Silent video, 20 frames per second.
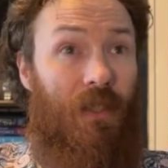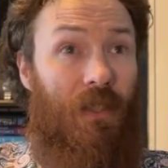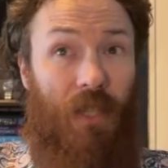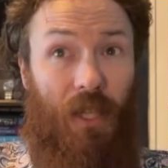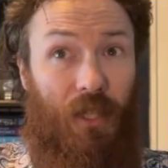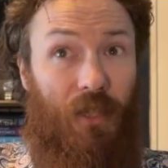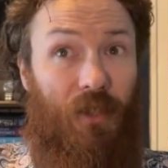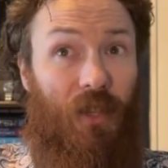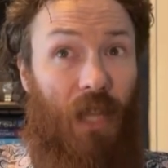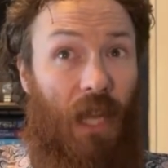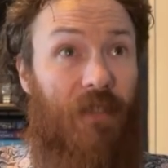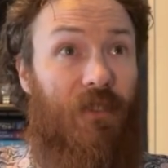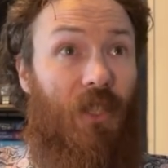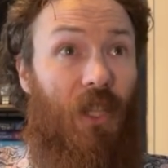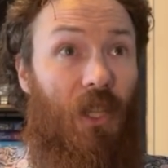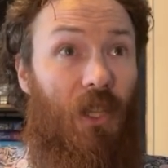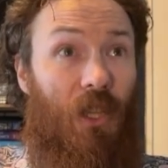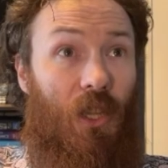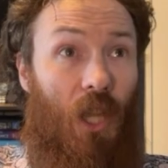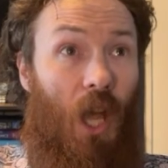Like, that's
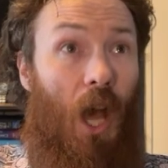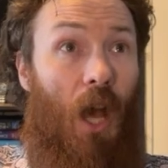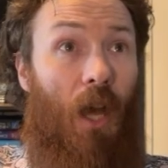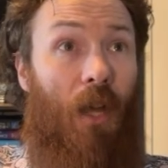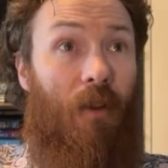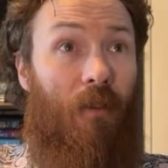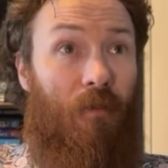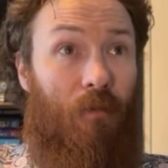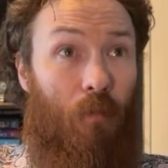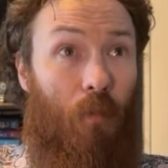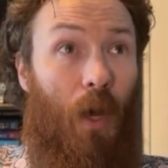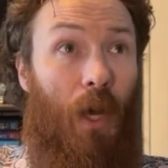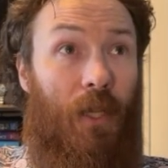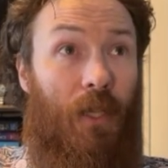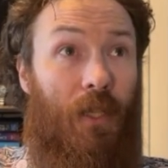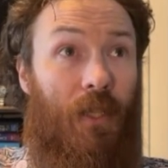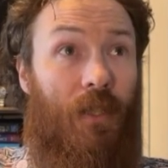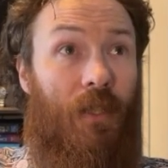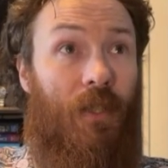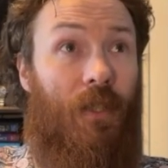a lot of
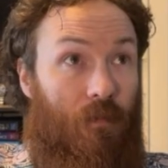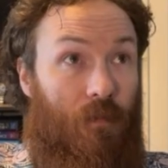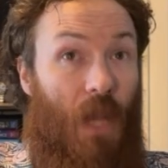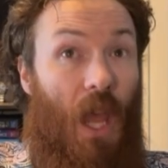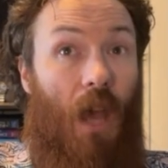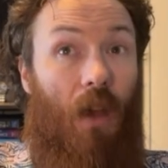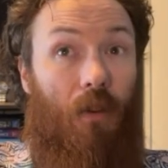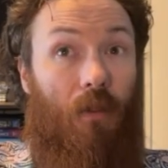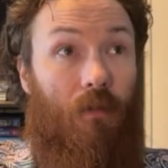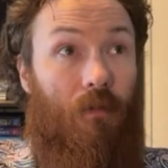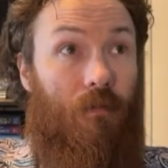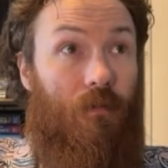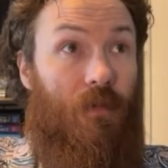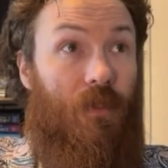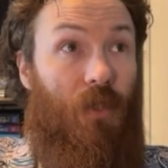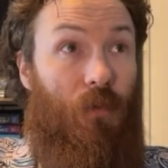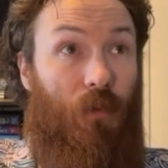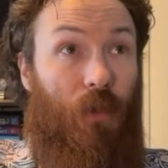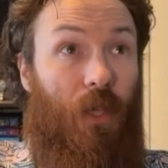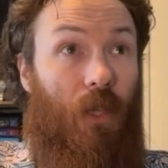money. Now,
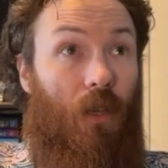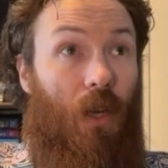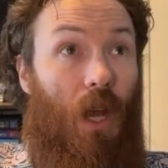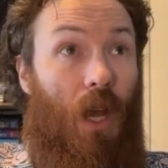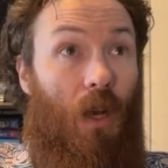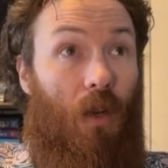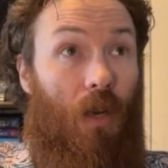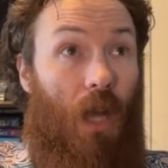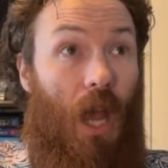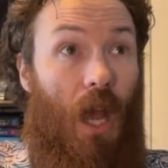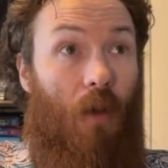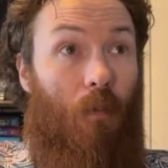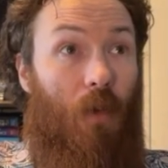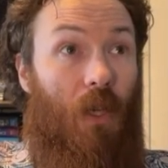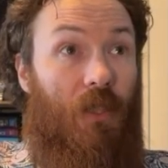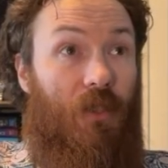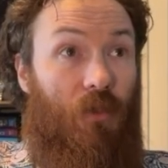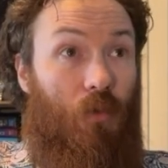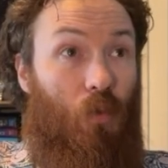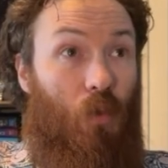to figure out how
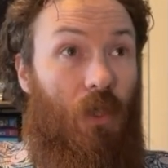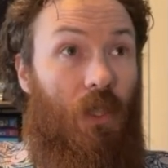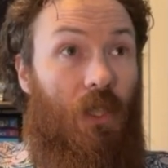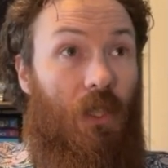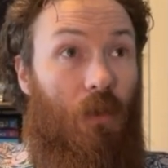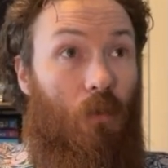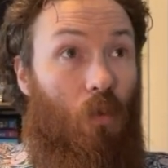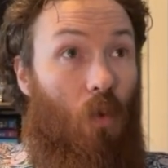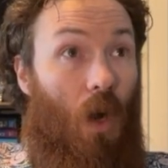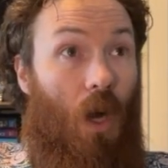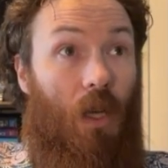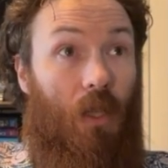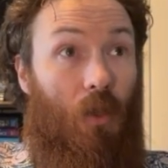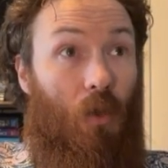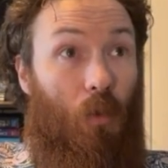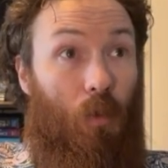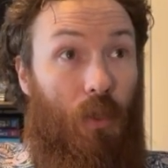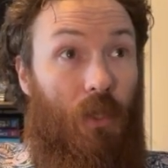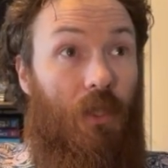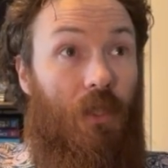much we want
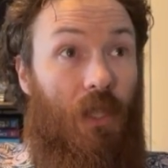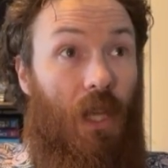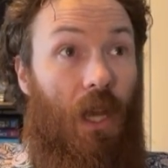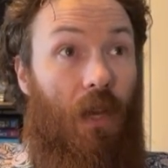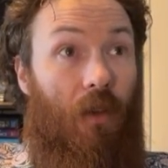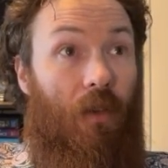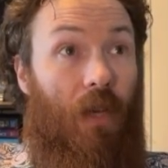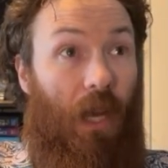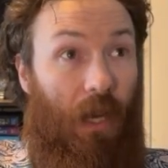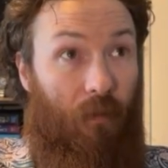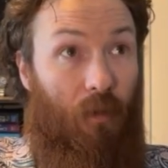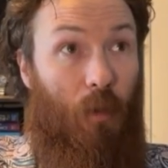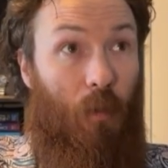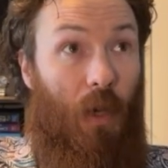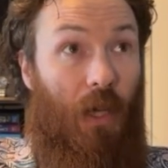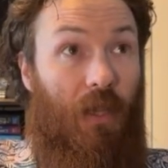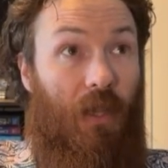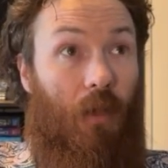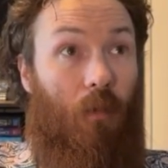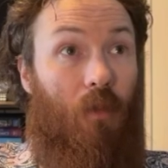to pull out every
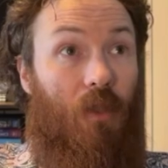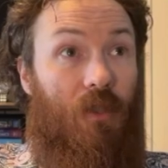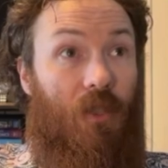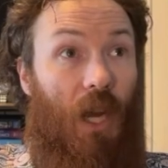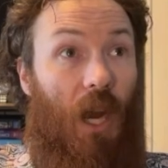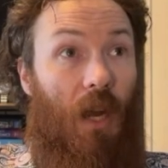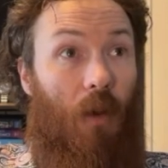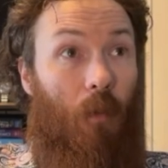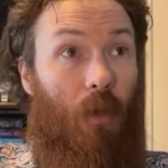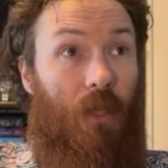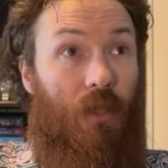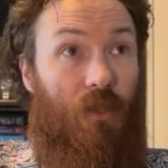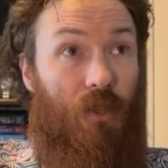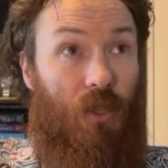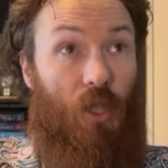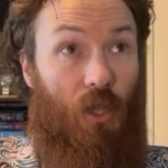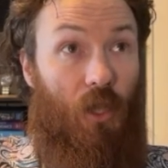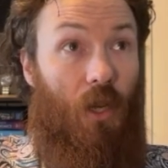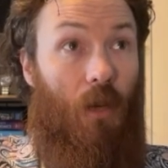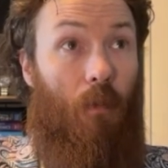month in retirement,
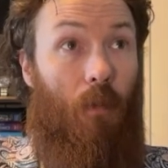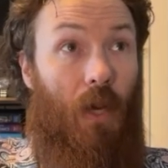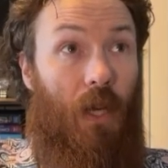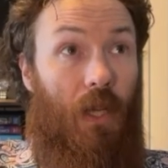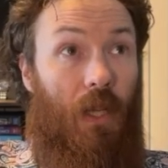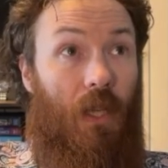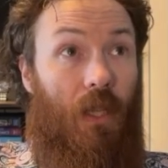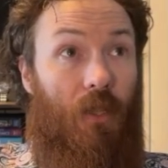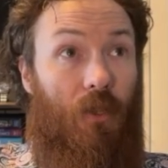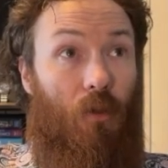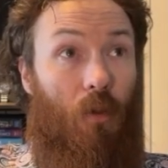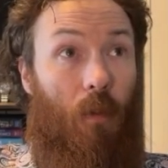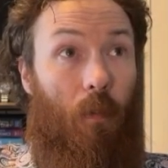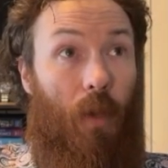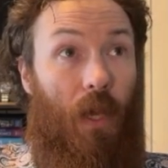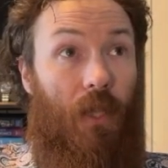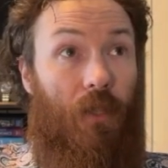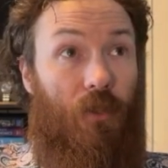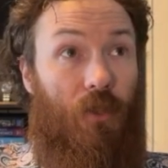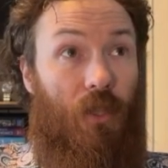turn our money into a
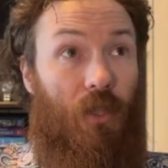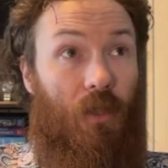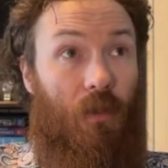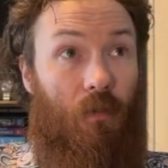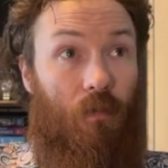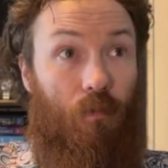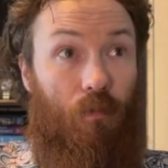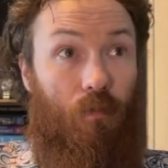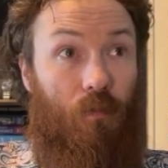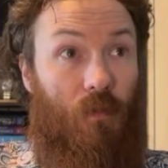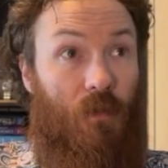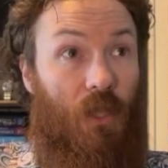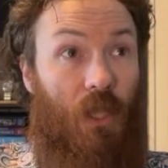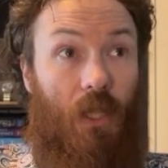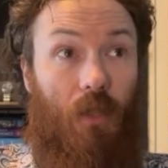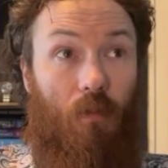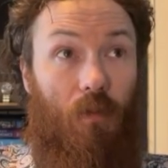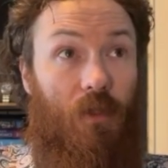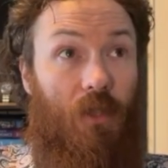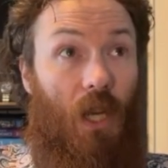pension,
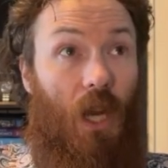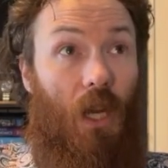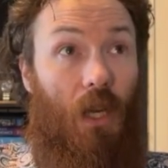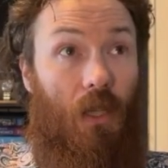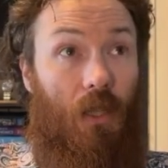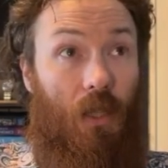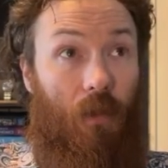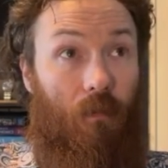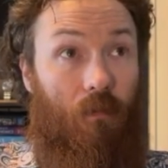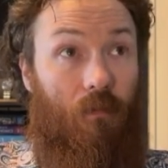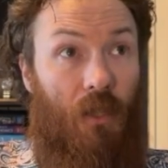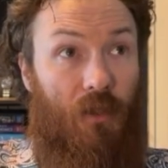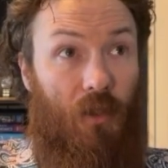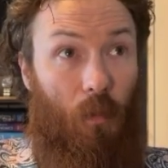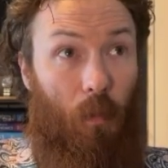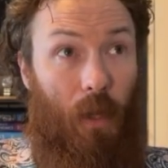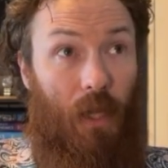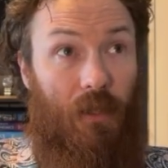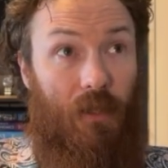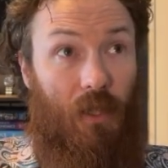click retire.
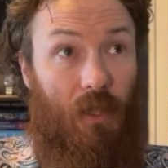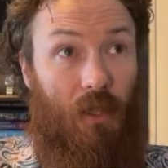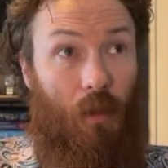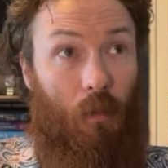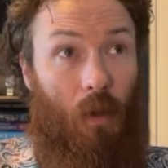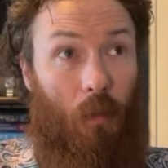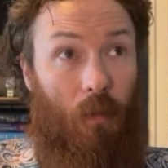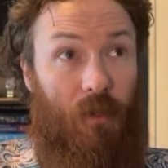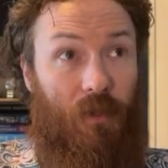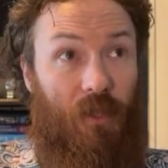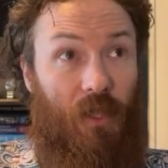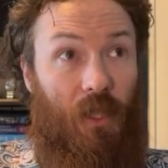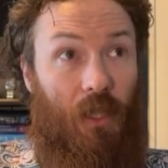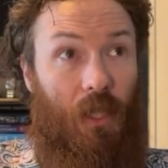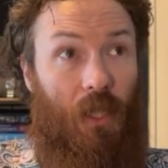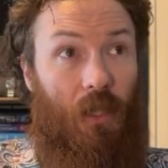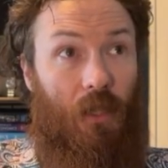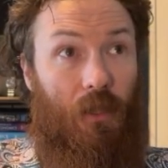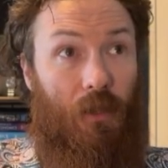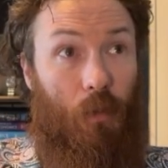So basically what we're
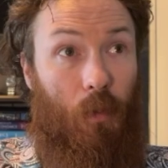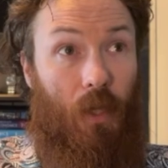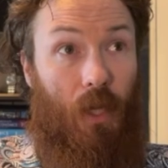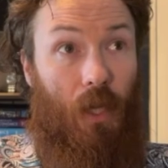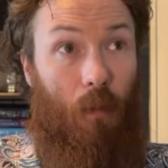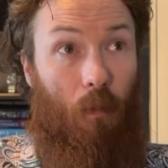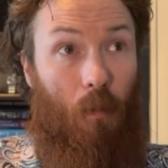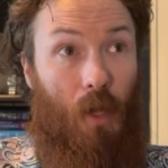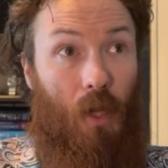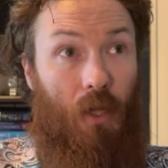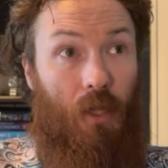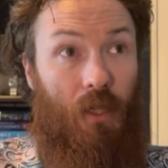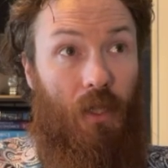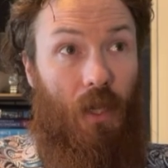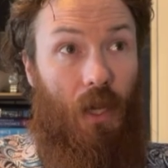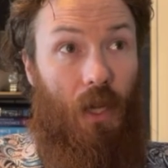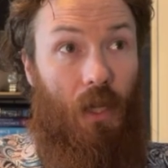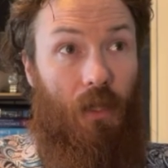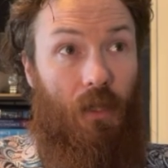seeing here is we got $1 million.